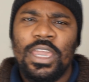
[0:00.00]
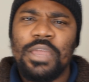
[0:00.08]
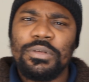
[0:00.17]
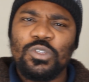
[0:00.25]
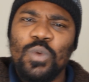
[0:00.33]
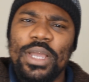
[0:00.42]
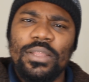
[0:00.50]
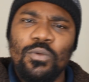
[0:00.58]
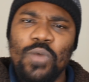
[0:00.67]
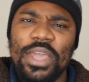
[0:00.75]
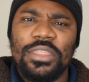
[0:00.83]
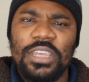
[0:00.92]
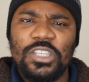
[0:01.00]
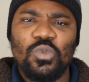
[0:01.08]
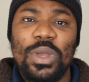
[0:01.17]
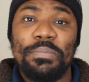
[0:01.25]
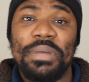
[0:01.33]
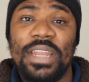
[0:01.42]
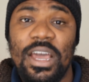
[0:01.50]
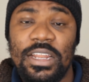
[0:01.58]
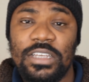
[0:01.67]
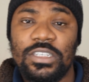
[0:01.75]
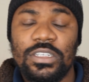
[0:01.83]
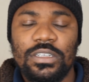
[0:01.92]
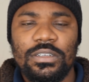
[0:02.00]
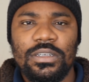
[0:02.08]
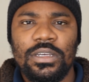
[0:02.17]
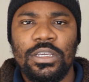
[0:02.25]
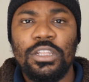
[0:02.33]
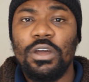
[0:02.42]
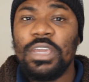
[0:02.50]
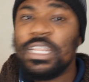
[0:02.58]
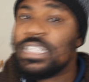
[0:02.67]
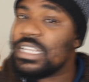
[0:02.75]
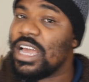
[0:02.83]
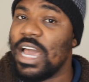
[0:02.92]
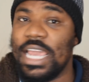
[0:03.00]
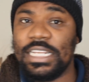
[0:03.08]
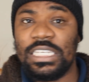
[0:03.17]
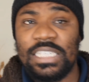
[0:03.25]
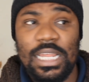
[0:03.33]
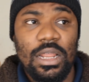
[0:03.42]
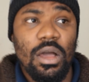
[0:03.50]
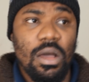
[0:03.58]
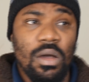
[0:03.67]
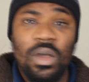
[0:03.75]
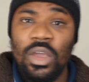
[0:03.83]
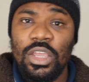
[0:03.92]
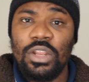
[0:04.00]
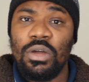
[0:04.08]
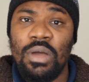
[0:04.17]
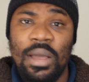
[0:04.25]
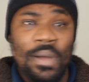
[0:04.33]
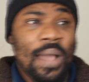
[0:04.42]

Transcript: here is where things went bananas. You know, he denied. He said, oh, you know,